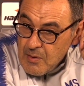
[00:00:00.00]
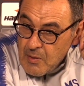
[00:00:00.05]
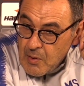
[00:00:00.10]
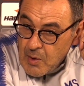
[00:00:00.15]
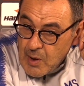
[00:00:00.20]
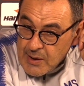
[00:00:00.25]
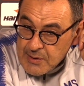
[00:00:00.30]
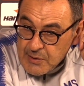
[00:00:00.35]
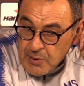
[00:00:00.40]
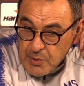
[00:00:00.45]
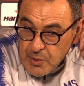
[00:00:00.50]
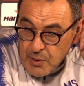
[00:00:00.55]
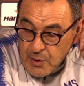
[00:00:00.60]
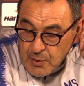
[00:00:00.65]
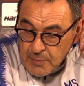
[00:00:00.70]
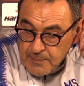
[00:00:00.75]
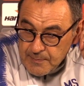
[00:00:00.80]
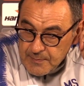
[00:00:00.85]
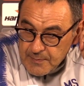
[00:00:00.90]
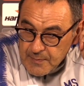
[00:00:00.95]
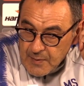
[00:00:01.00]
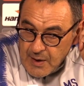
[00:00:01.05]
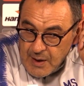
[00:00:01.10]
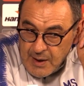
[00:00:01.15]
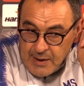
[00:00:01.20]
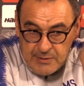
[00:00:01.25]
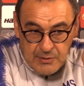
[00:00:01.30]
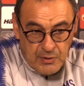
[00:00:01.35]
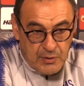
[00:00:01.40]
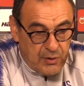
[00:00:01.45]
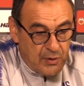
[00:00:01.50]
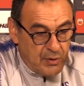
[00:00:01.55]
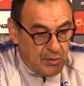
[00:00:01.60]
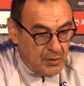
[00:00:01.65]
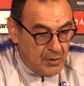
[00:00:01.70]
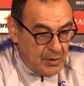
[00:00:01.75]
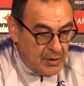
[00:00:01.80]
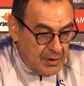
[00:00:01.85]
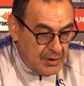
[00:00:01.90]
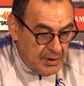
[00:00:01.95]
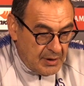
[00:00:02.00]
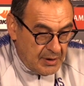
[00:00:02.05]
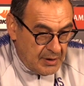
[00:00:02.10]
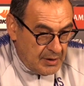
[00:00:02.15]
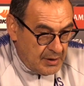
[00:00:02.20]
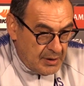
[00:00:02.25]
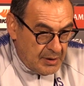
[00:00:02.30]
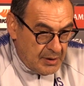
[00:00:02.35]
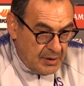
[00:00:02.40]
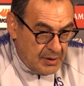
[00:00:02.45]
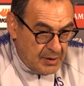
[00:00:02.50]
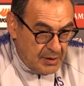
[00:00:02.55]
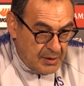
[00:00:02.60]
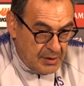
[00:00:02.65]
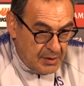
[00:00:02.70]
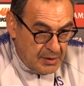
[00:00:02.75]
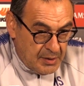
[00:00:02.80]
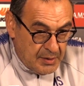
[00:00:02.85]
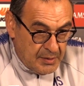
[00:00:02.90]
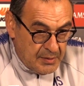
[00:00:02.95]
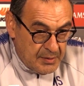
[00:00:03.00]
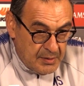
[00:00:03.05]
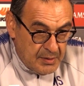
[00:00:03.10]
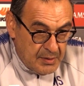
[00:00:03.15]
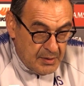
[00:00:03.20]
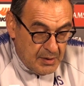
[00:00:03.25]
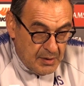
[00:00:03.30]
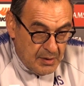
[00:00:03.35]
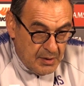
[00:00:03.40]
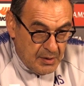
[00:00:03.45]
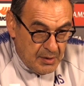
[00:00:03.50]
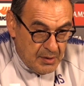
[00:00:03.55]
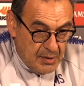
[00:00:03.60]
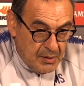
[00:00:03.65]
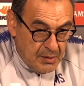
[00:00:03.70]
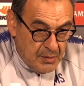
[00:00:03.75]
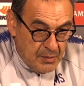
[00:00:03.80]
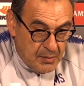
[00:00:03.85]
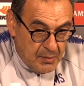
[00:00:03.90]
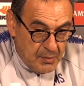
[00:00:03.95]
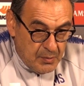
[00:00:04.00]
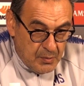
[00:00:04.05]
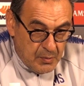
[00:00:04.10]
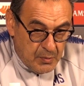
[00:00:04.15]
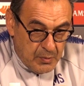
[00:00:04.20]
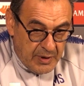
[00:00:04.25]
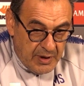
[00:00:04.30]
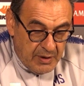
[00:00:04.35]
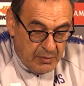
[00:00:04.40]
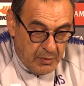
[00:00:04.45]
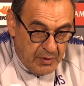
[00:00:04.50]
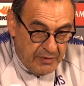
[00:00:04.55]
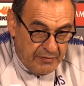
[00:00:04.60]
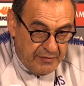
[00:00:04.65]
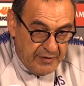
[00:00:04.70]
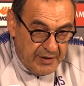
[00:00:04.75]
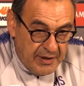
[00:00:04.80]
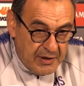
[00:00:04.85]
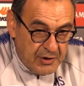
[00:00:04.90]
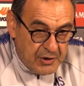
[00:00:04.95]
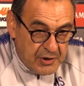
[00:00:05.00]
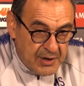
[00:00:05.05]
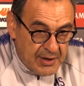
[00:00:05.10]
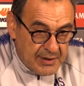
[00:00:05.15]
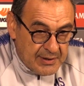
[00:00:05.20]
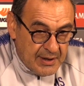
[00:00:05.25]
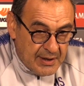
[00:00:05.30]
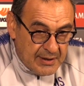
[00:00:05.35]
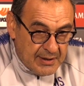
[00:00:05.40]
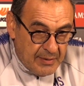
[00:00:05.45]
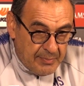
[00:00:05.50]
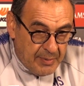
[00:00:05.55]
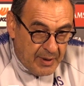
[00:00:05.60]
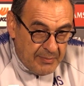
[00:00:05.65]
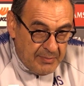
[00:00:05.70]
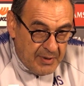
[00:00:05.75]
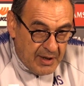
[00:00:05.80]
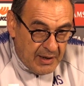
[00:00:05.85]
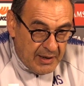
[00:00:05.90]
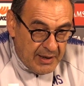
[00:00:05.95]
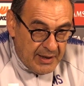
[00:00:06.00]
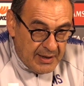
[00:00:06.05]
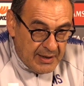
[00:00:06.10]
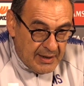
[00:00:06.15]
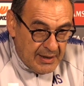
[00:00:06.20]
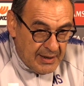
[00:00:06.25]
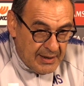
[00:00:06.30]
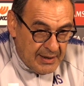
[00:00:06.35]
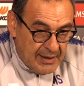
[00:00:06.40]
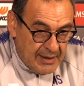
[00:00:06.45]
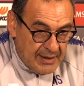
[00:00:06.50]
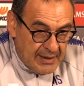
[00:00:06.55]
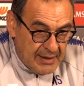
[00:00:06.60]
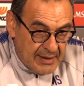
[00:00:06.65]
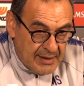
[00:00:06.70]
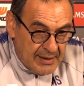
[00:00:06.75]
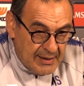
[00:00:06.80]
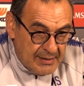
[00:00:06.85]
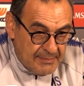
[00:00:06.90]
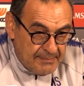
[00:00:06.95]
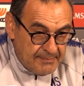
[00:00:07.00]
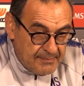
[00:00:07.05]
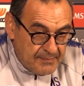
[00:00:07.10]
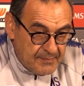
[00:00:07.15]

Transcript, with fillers: Oh, I don't know. I don't know. Uh, We we finished the, the Premier League uh,